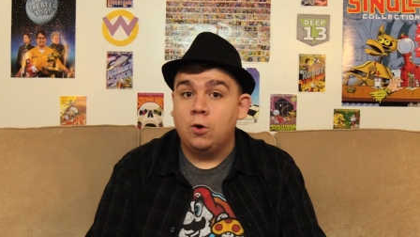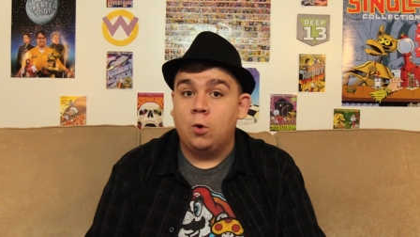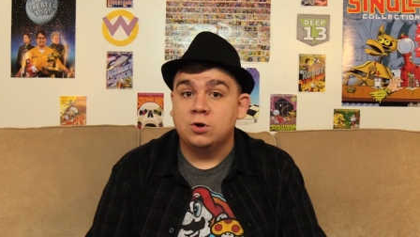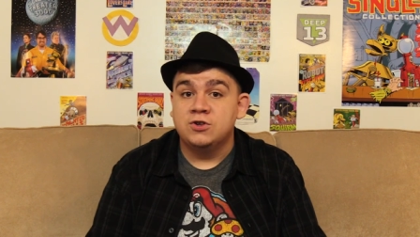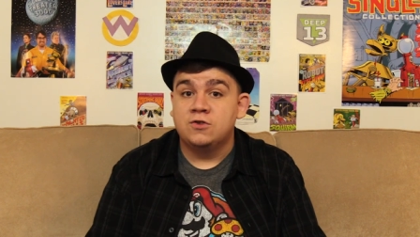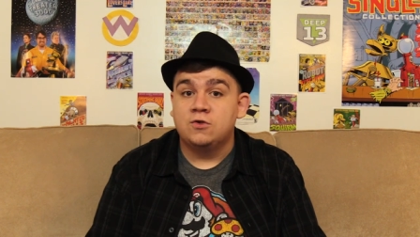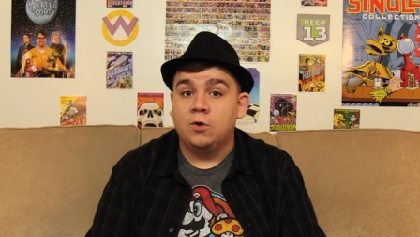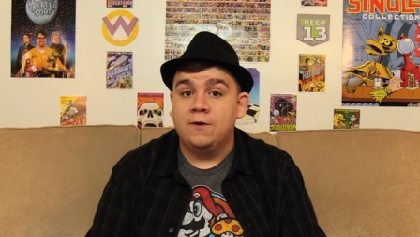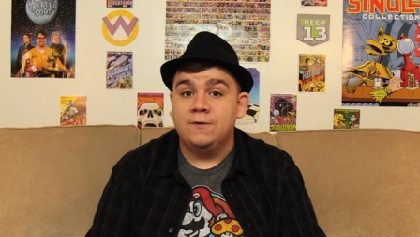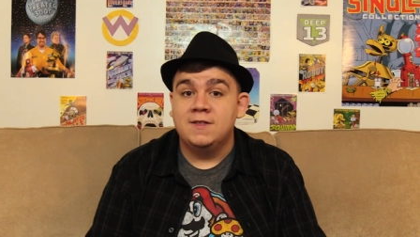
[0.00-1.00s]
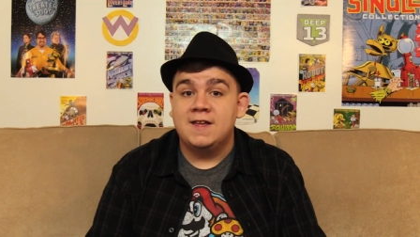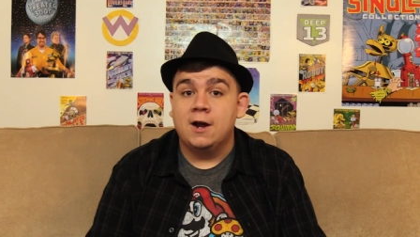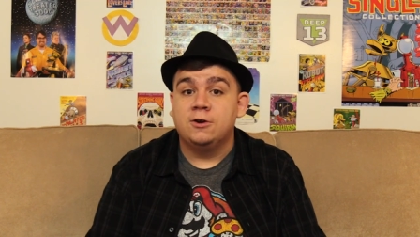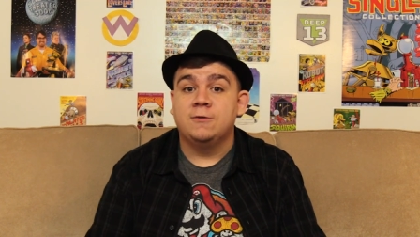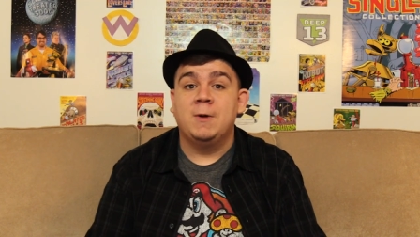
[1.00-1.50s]
origin story for these
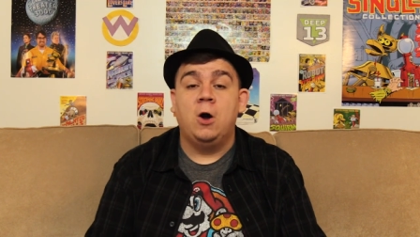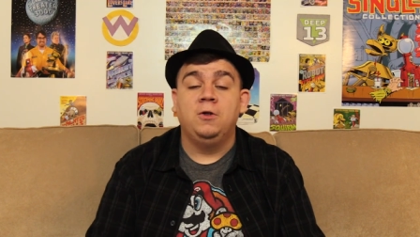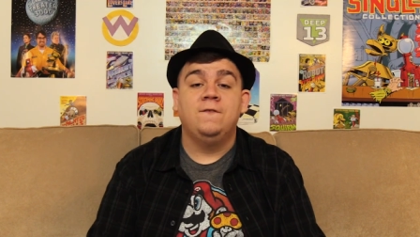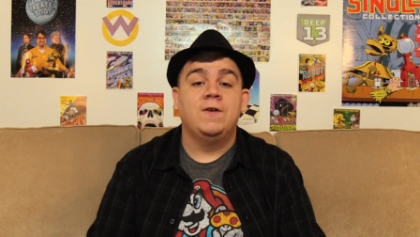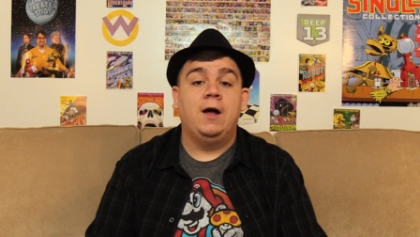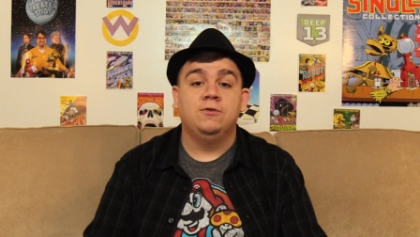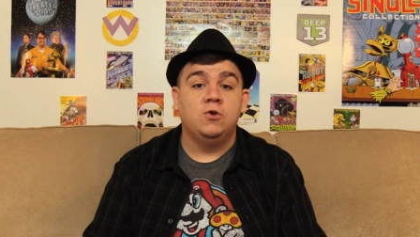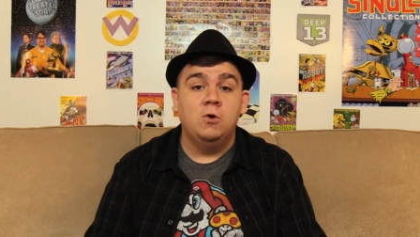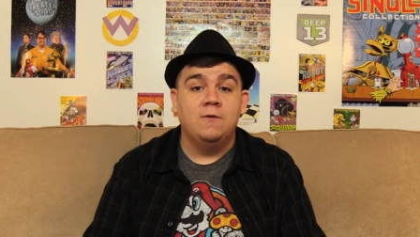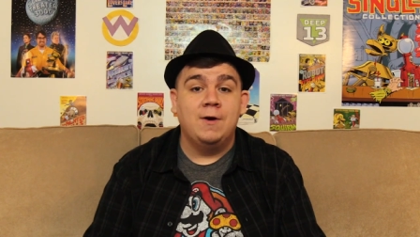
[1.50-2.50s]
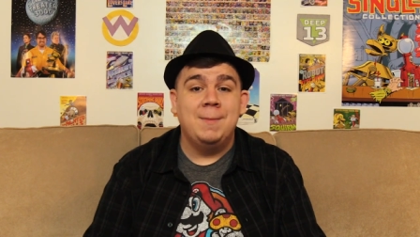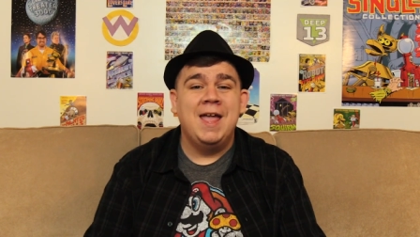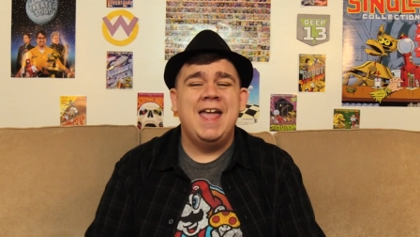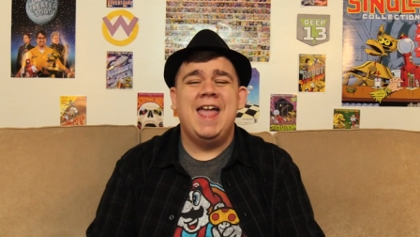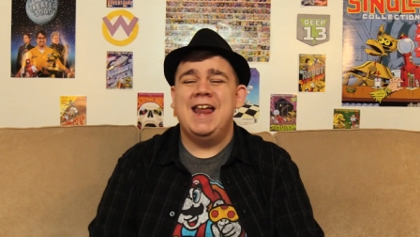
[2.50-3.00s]
characters but only follow two of them
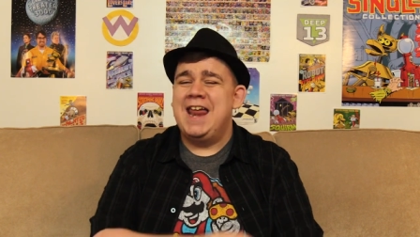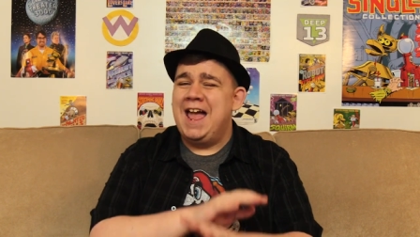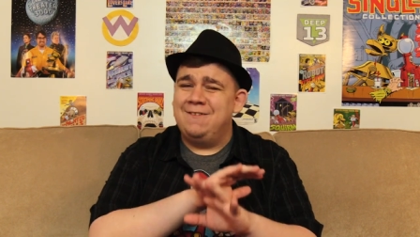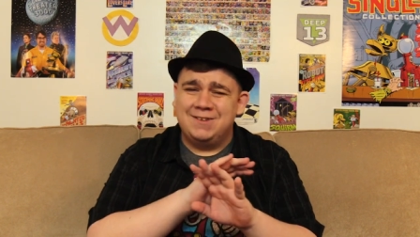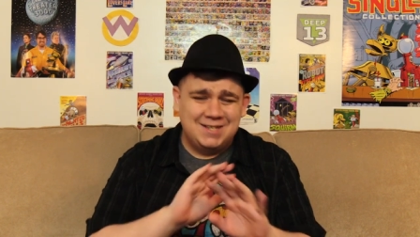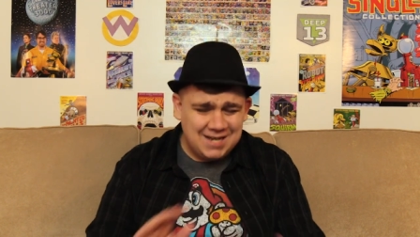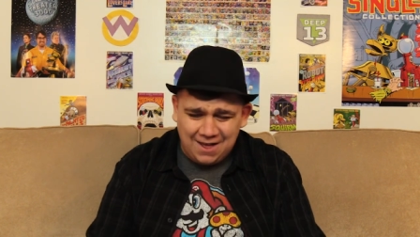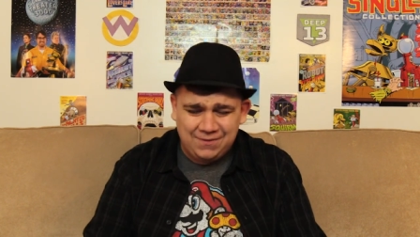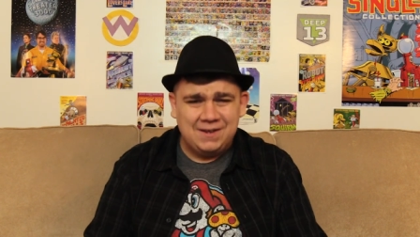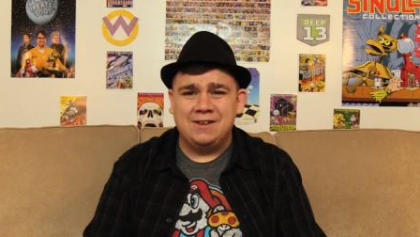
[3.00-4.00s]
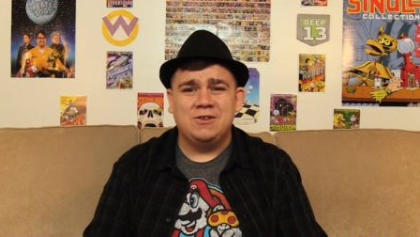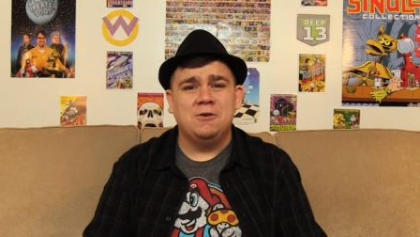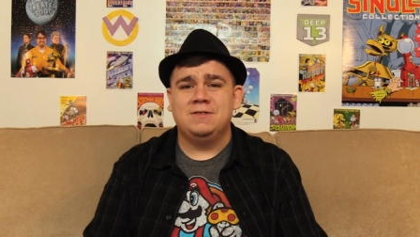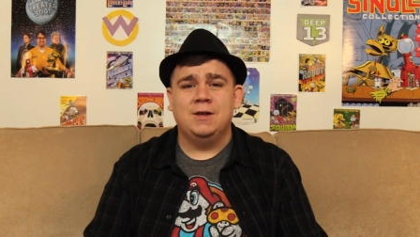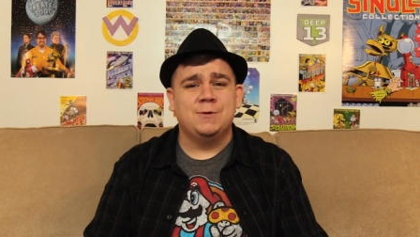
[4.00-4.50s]
and have nothing to do
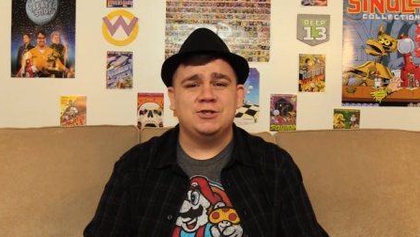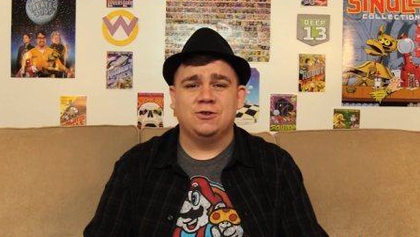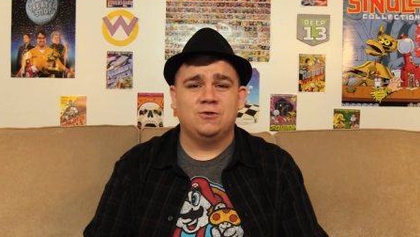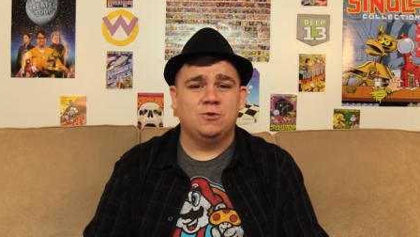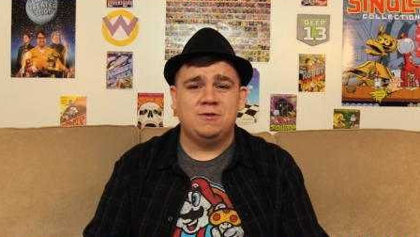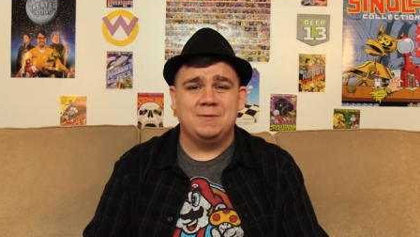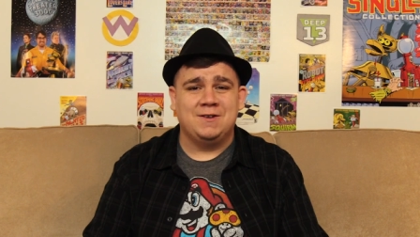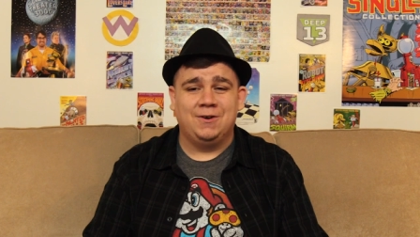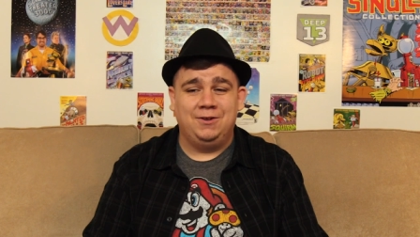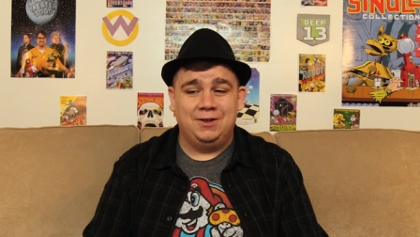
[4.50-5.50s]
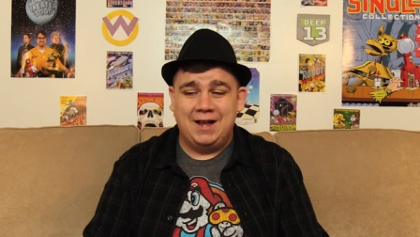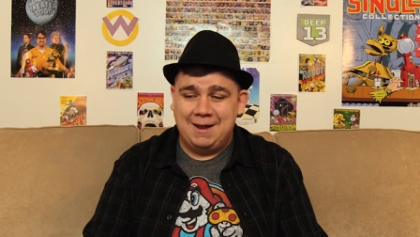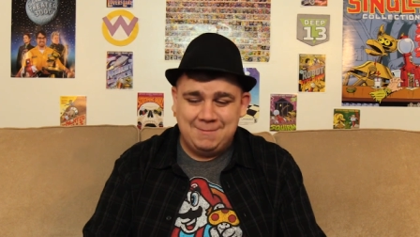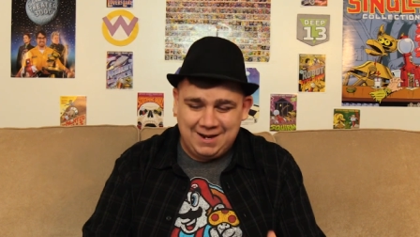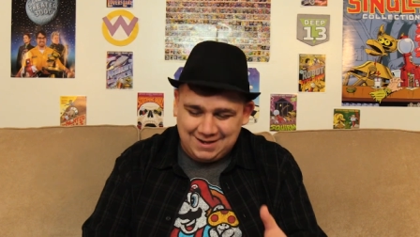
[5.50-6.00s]
with the original source material.
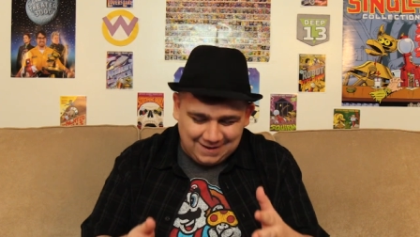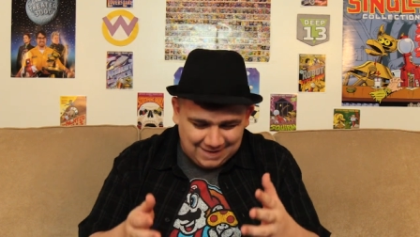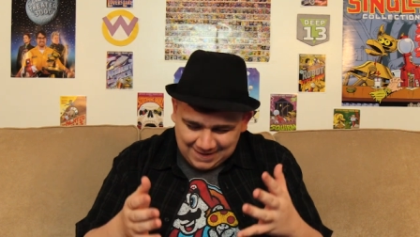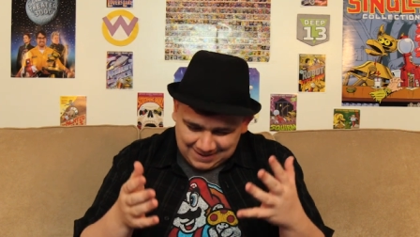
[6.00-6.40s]
I mean,